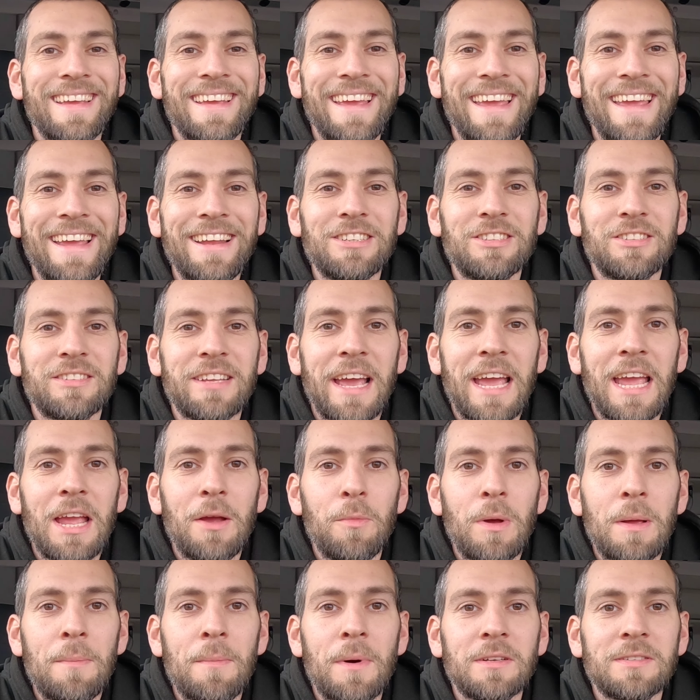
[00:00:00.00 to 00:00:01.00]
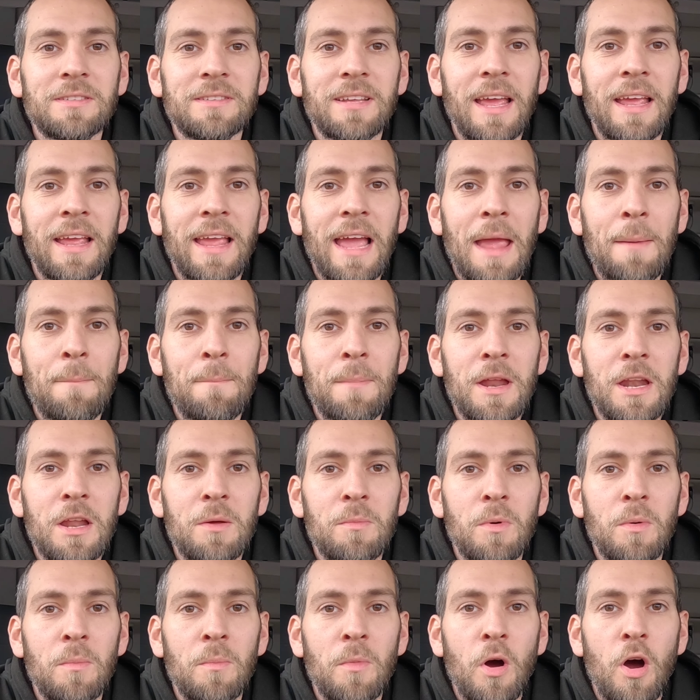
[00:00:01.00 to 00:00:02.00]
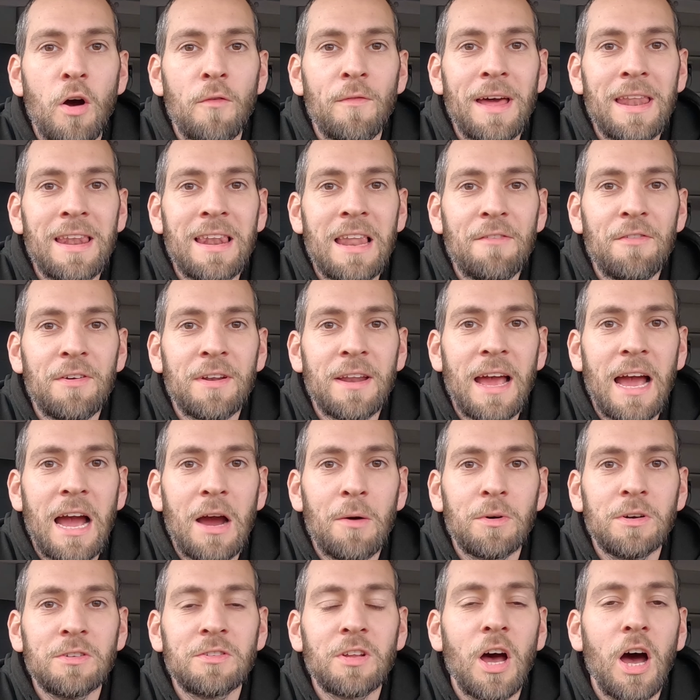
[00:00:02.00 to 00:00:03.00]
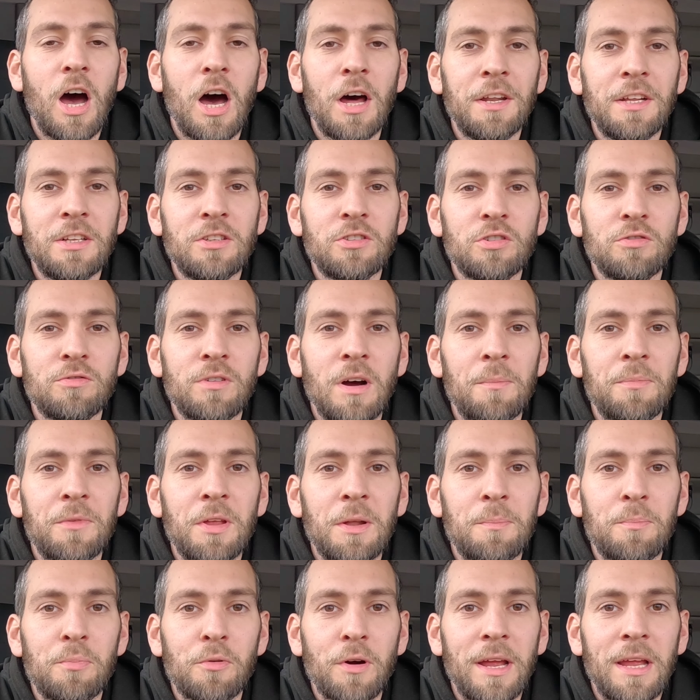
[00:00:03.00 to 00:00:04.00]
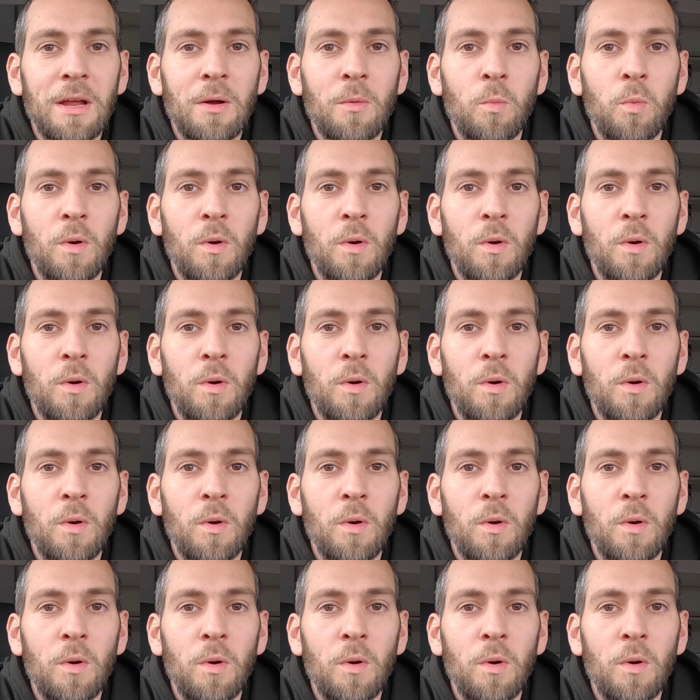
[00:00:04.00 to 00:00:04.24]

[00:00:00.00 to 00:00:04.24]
Each day we must take a minimum of 11 hours uninterrupted break